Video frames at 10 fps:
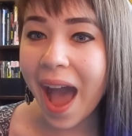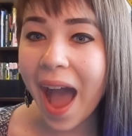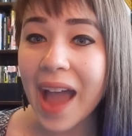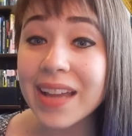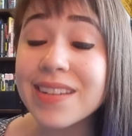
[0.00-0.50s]

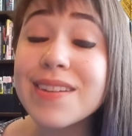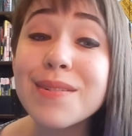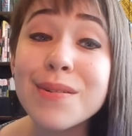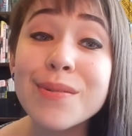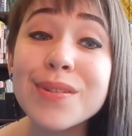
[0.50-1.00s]
I
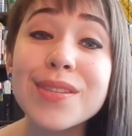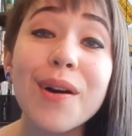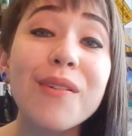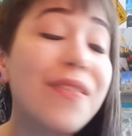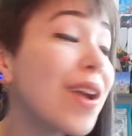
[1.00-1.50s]
do
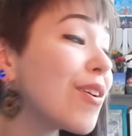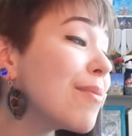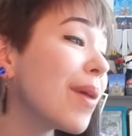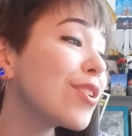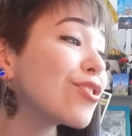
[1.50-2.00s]
so very
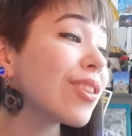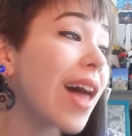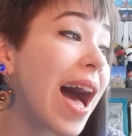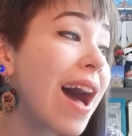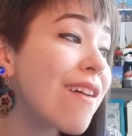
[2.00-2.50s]
much
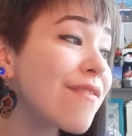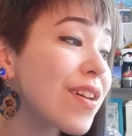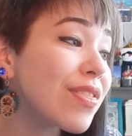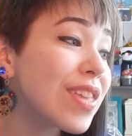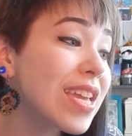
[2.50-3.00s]
love
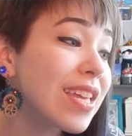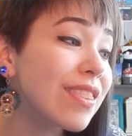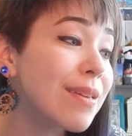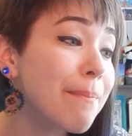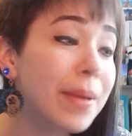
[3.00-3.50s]

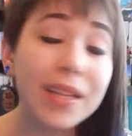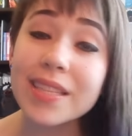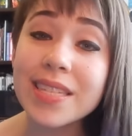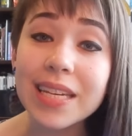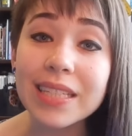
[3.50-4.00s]
the
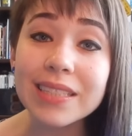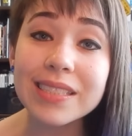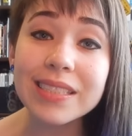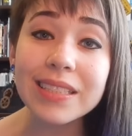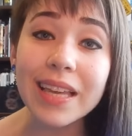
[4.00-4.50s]

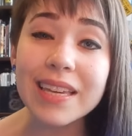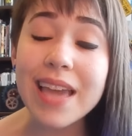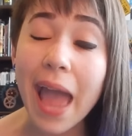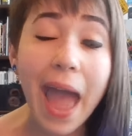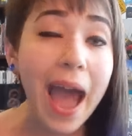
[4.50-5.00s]
militant,
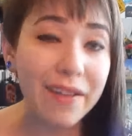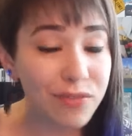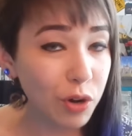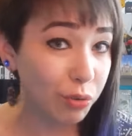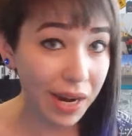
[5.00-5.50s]
like,
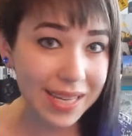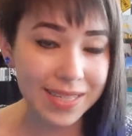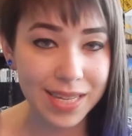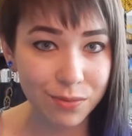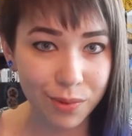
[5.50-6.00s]

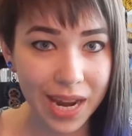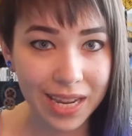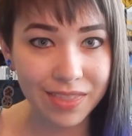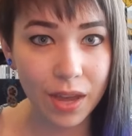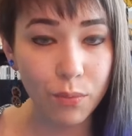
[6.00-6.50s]
half-crazy
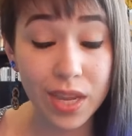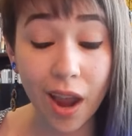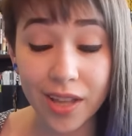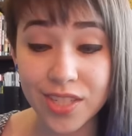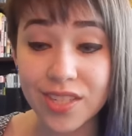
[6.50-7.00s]
Rick that we
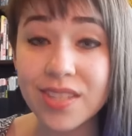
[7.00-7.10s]
got to